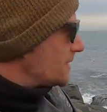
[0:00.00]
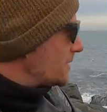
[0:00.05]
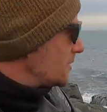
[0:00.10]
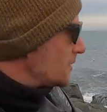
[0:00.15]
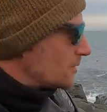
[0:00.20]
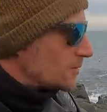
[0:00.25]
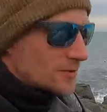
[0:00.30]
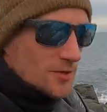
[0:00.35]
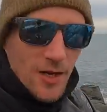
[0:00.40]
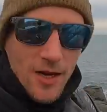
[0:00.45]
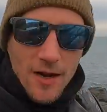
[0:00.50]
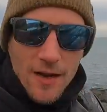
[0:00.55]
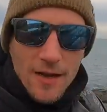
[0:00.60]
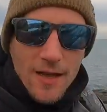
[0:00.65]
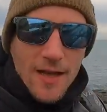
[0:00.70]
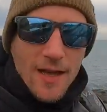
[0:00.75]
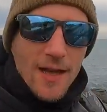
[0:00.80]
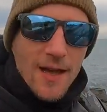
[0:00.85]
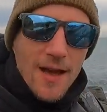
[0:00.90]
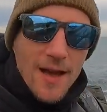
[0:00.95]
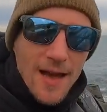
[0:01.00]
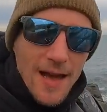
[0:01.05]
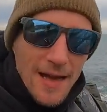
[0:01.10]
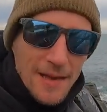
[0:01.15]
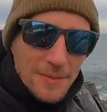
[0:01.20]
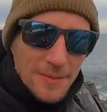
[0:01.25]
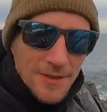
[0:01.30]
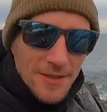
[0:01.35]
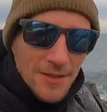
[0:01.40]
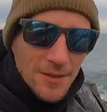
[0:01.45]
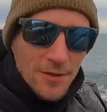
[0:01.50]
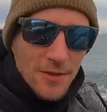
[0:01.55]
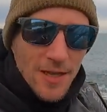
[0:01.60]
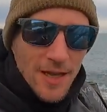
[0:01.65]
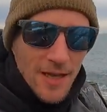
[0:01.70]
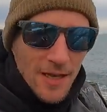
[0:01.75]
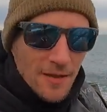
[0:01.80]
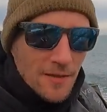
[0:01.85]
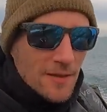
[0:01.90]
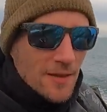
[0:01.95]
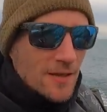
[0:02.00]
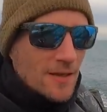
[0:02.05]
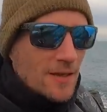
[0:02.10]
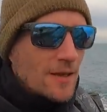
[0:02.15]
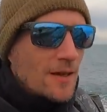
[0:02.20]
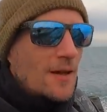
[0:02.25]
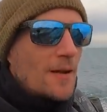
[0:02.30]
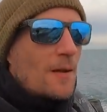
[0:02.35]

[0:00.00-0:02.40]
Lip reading: to target absolutely anything.